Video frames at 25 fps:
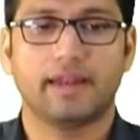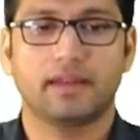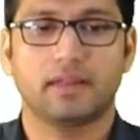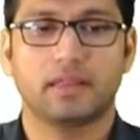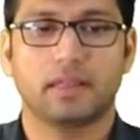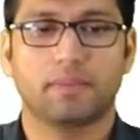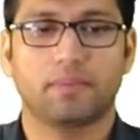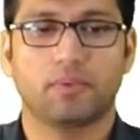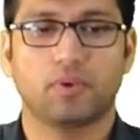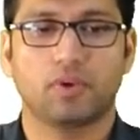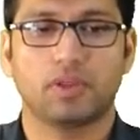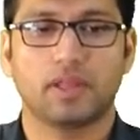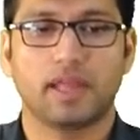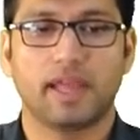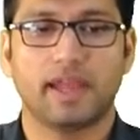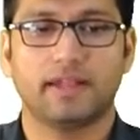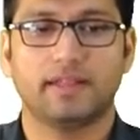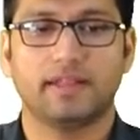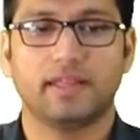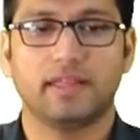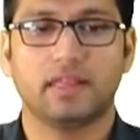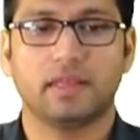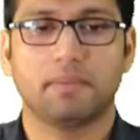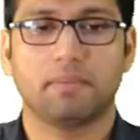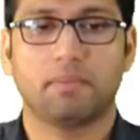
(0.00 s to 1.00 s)
And suppose
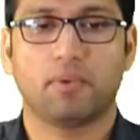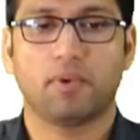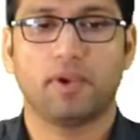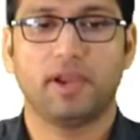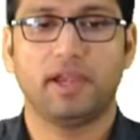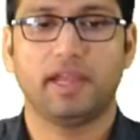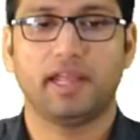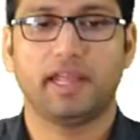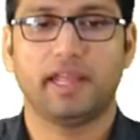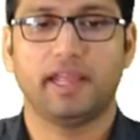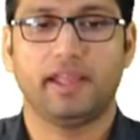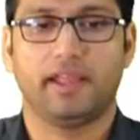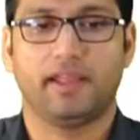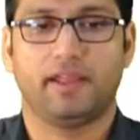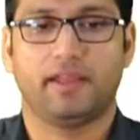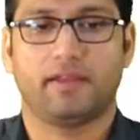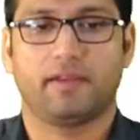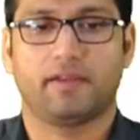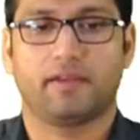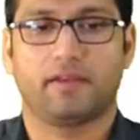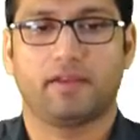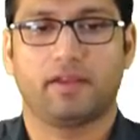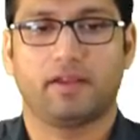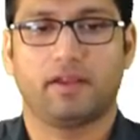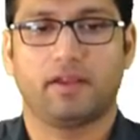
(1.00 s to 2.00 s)
there is a point
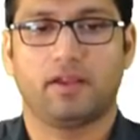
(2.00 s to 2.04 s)
A.